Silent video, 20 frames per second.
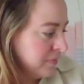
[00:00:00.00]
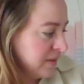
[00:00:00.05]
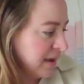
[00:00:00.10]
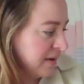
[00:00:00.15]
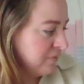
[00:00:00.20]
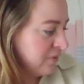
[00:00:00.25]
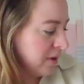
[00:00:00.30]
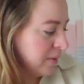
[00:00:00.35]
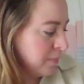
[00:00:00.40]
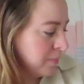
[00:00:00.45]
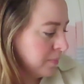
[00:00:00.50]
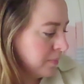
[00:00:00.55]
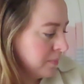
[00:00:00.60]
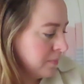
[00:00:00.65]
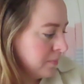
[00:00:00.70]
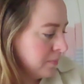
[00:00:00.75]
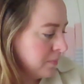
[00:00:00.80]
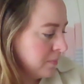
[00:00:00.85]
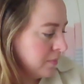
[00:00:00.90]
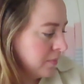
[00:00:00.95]
have like
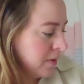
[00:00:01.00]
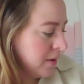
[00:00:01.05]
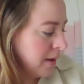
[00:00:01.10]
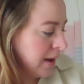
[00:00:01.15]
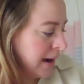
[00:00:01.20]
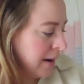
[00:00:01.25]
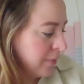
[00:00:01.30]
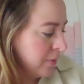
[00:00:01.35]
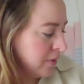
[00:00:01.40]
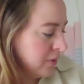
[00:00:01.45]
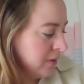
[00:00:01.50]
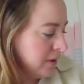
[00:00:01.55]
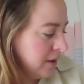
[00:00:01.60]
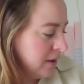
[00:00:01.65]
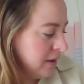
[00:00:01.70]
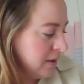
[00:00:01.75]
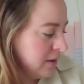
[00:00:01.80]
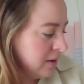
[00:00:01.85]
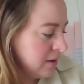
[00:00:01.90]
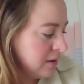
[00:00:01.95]

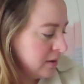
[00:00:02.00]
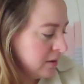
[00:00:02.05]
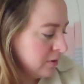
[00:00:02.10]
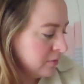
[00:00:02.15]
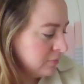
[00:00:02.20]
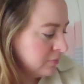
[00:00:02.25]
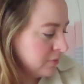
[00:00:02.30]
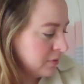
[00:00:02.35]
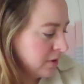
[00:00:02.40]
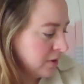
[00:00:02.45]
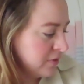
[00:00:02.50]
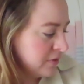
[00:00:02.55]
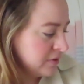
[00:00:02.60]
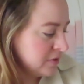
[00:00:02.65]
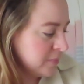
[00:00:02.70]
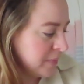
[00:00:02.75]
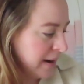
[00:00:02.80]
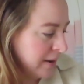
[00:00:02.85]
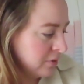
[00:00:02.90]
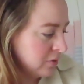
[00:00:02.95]
hourly, I
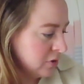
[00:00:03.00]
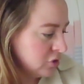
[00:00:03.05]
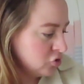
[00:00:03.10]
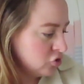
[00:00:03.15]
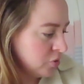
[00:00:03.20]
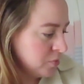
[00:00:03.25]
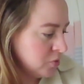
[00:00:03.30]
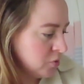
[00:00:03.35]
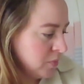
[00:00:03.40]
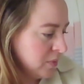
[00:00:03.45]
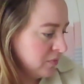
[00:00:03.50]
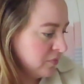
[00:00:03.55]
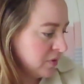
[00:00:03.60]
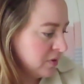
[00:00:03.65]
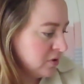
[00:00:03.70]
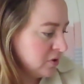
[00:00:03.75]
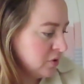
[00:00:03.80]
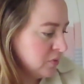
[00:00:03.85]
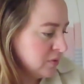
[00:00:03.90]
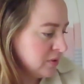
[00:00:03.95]
think some hourly strips would be
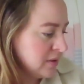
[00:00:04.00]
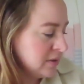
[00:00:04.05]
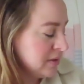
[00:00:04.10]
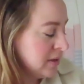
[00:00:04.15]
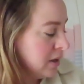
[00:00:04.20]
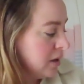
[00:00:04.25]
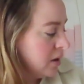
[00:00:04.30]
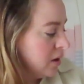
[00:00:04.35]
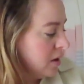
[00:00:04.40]
fun to use in this.